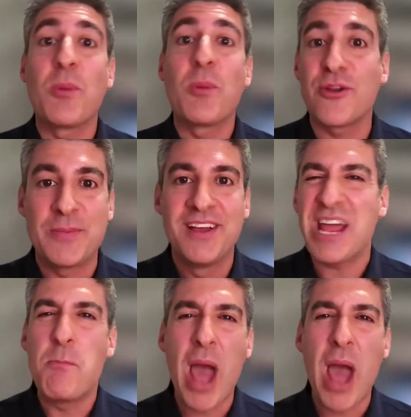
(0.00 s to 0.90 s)
bothered
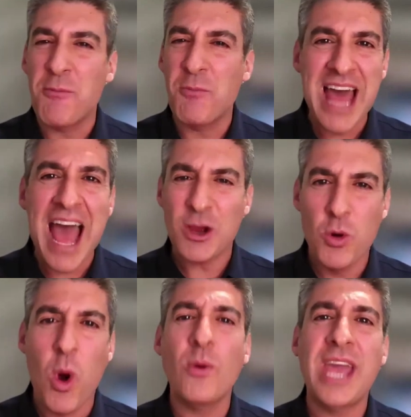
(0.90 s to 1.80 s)
him.
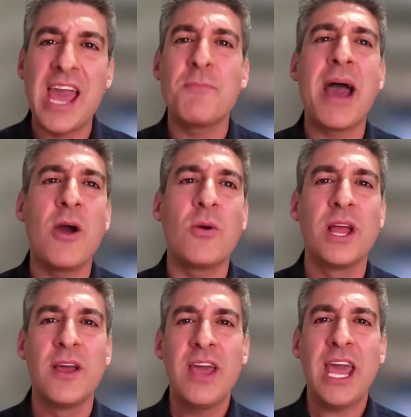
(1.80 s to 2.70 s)
And when that quote
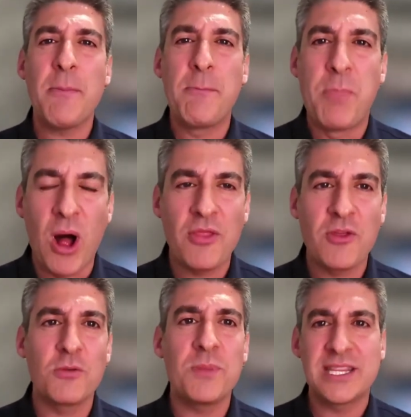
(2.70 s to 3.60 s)
came out,
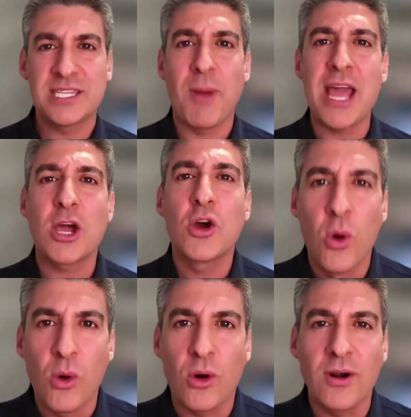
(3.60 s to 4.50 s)
it bothered me
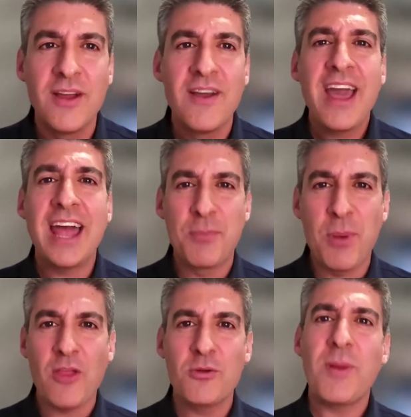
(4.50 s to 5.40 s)
to my core.
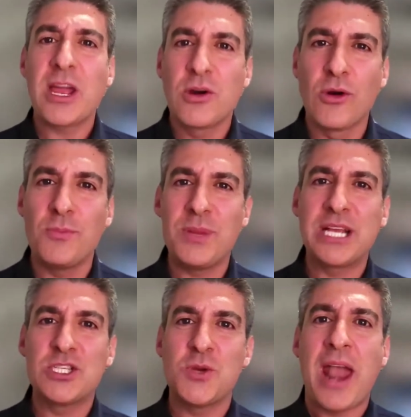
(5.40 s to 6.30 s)
And it bothered my
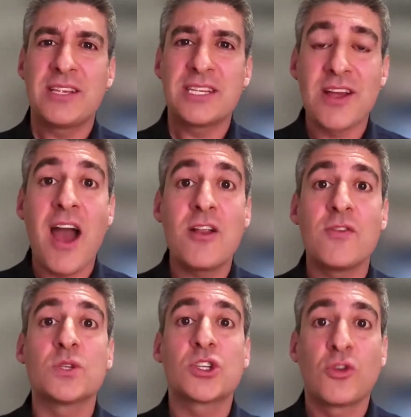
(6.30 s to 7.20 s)
core because you had a
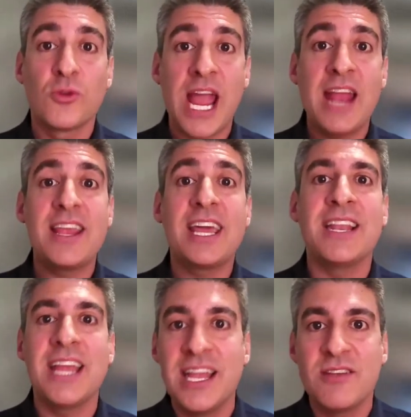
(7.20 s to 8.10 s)
designer that was
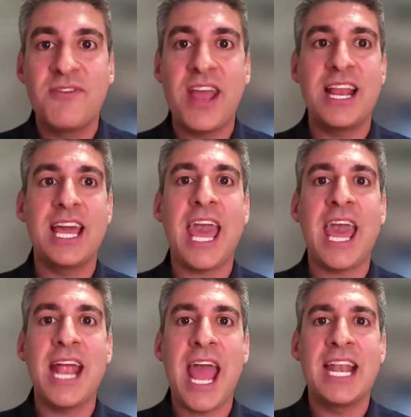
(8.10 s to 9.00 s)
creating and
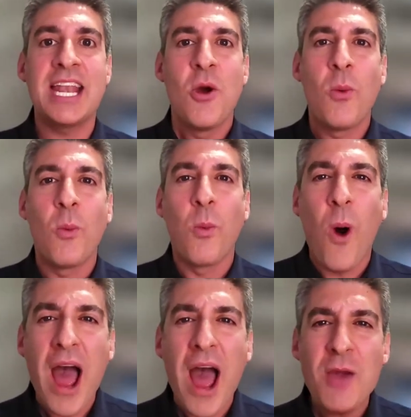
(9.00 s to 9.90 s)
innovating, and
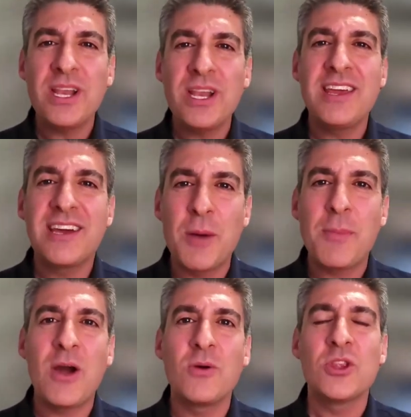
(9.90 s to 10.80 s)
why would he
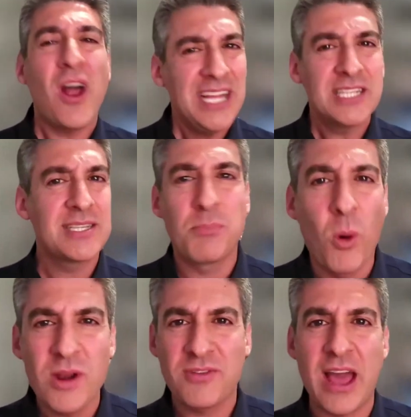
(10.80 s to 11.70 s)
come out not in
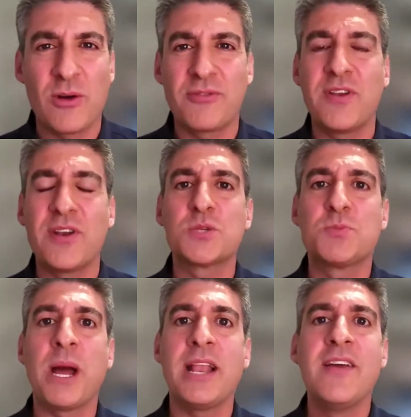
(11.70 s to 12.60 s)
support of
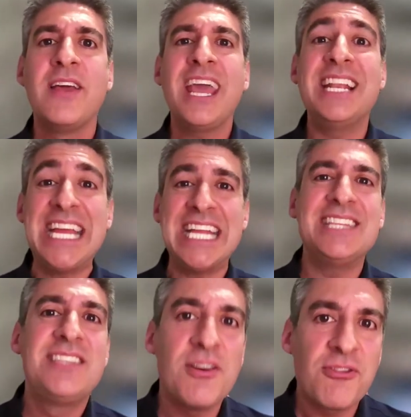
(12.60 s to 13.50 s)
counterfeiters, but in
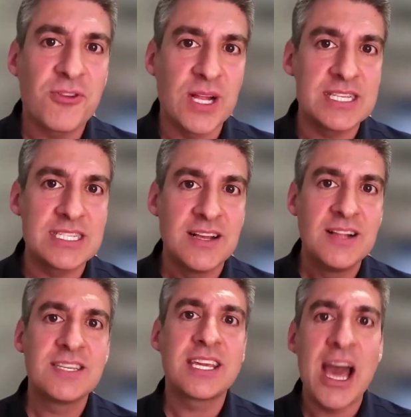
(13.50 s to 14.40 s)

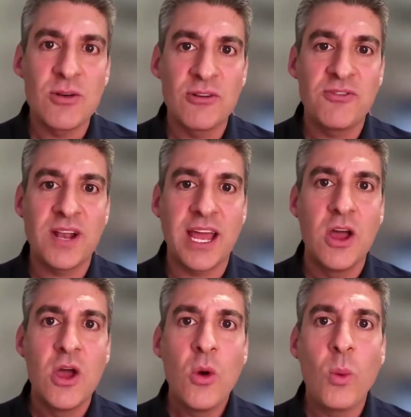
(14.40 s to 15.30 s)
indifference to
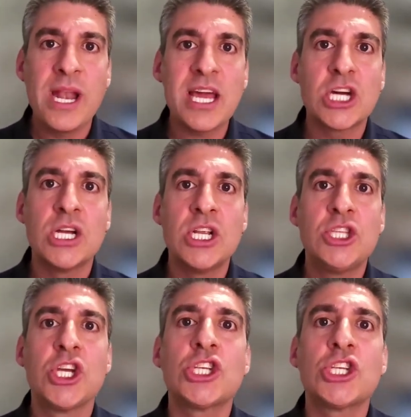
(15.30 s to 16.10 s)
counterfeiting when it could